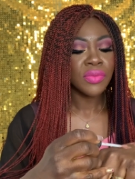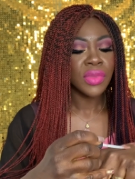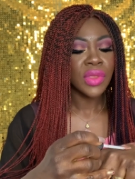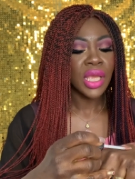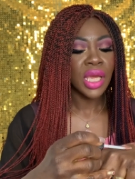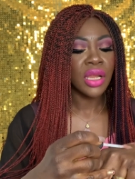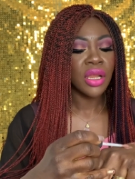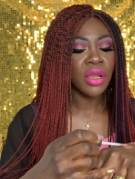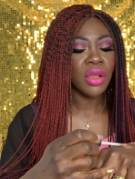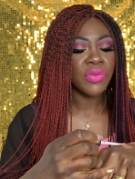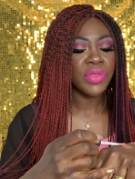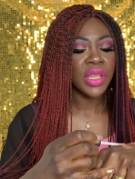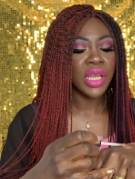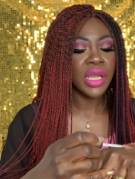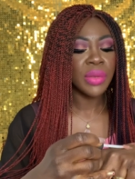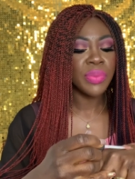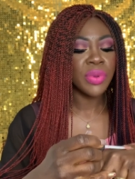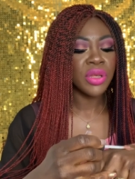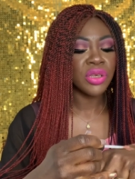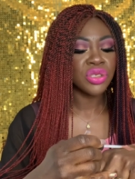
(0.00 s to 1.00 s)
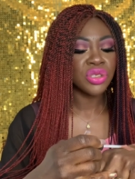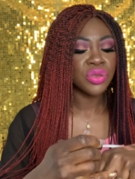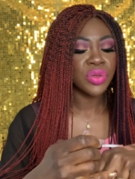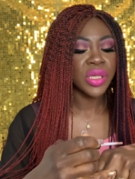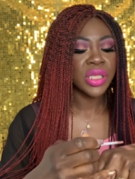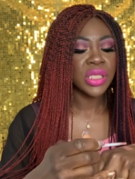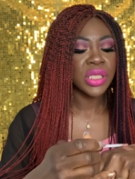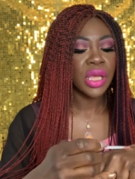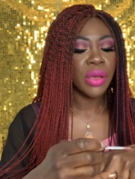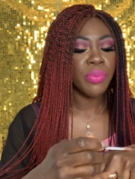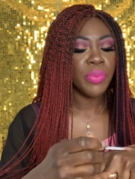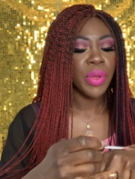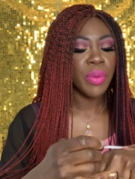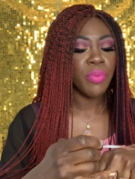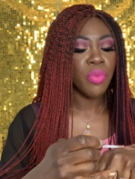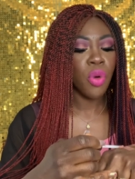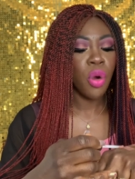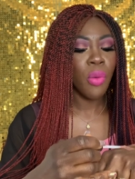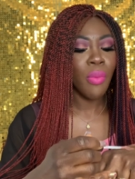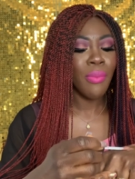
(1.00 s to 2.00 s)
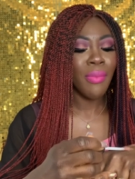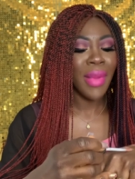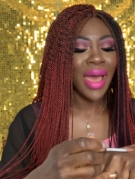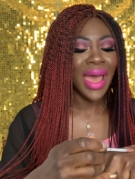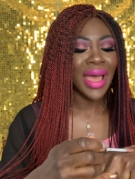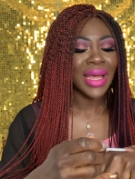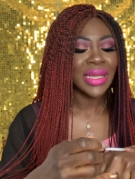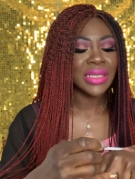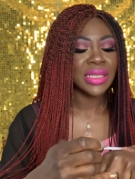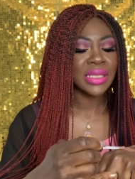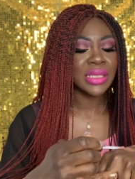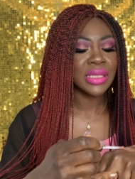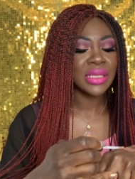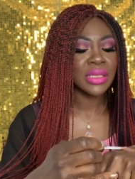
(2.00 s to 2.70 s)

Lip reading: and I love the lip lingeries. They're a bit more matte.